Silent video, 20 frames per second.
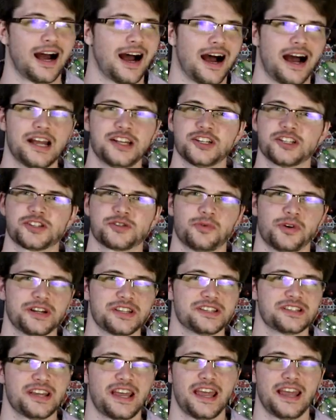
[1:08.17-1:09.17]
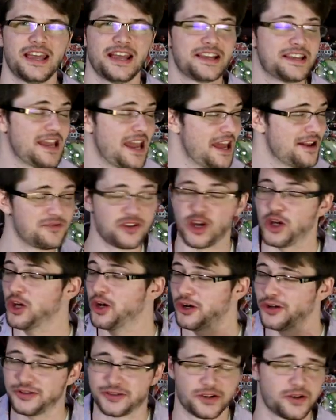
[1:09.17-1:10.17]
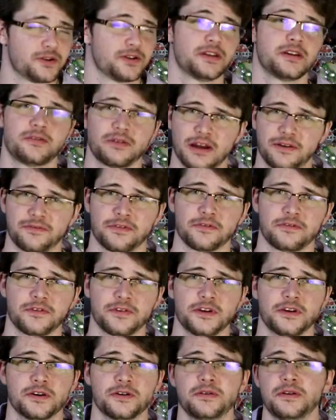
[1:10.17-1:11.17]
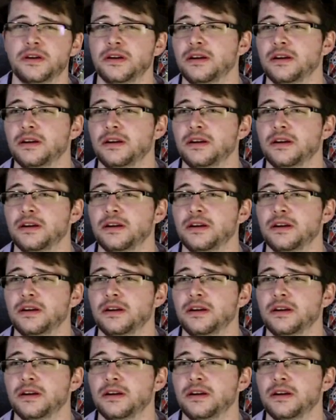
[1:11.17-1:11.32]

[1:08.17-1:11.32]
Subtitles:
I just want to say again, eternally grateful for you.